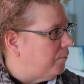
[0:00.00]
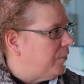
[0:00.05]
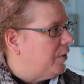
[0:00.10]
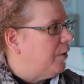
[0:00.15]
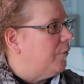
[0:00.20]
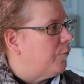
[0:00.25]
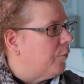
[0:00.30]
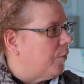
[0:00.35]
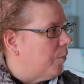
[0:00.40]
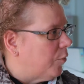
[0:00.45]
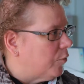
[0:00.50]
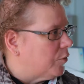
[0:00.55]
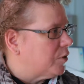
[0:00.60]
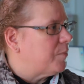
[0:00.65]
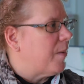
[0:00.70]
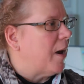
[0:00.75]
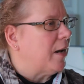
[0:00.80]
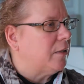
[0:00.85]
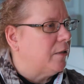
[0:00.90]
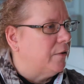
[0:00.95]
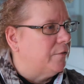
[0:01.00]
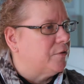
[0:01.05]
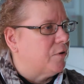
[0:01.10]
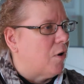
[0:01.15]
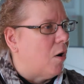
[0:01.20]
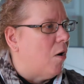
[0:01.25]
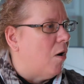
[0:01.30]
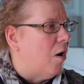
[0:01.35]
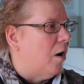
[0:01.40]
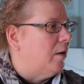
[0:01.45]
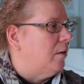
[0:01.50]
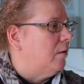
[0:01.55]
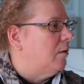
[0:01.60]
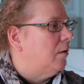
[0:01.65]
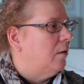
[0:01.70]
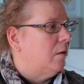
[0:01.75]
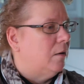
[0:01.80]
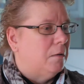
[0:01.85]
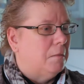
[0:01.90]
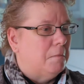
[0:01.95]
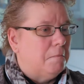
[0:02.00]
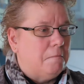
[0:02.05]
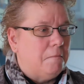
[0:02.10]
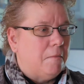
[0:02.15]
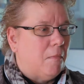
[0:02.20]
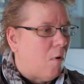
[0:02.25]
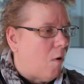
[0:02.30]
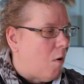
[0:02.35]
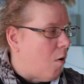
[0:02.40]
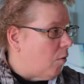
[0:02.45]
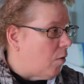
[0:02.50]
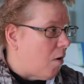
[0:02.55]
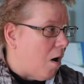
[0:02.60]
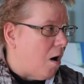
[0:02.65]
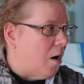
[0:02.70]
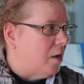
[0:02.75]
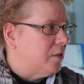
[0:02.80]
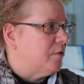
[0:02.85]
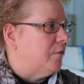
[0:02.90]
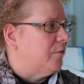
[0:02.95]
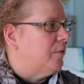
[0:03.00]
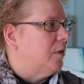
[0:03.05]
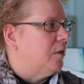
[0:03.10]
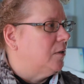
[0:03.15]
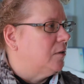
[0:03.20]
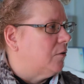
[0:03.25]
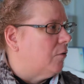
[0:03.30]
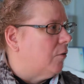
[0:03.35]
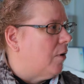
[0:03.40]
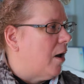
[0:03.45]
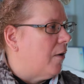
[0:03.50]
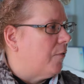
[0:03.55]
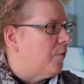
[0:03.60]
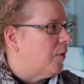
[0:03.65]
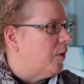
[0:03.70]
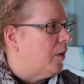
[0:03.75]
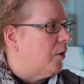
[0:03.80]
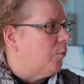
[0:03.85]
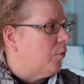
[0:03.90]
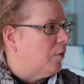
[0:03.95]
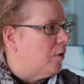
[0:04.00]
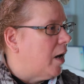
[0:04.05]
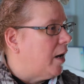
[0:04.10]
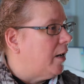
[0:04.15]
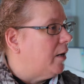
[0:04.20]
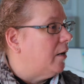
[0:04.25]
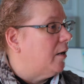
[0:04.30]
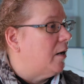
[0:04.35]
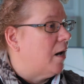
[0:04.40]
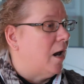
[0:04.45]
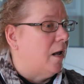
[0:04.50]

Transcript: different perspectives on all kinds of things that are ethically related.